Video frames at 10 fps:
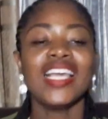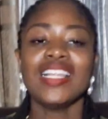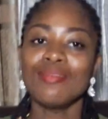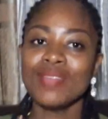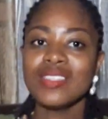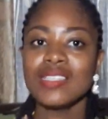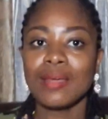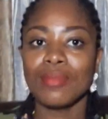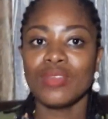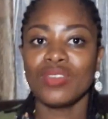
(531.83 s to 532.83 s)
In the
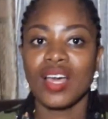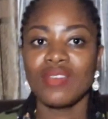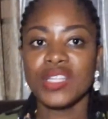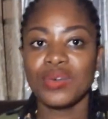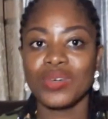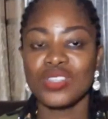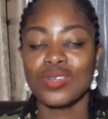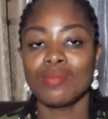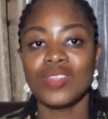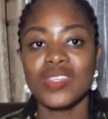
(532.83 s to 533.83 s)
meantime, if you have any
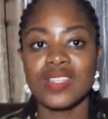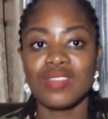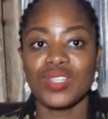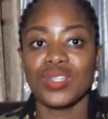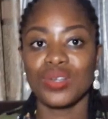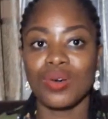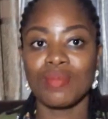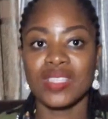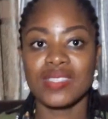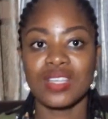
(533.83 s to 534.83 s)
question, please leave it in the
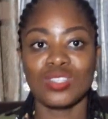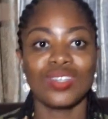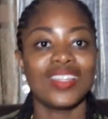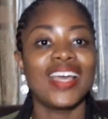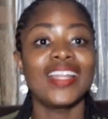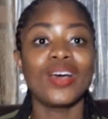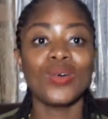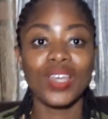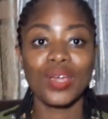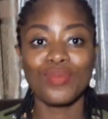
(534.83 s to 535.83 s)
comment section and
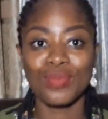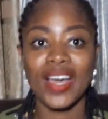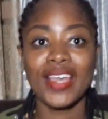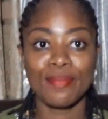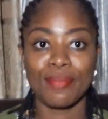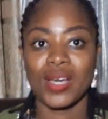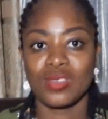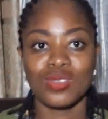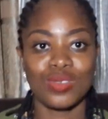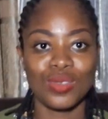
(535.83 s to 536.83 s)
I'll get right
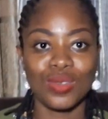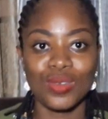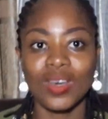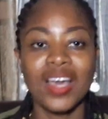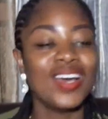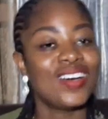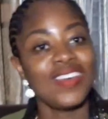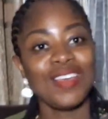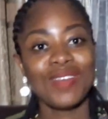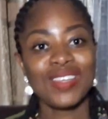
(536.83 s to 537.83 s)
back to you.
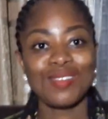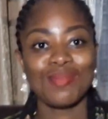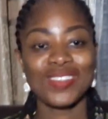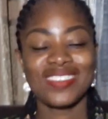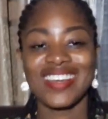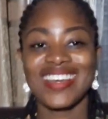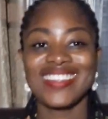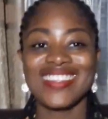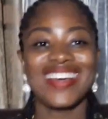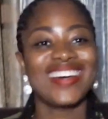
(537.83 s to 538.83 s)
Okay, my
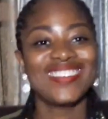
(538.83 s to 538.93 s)
superstars.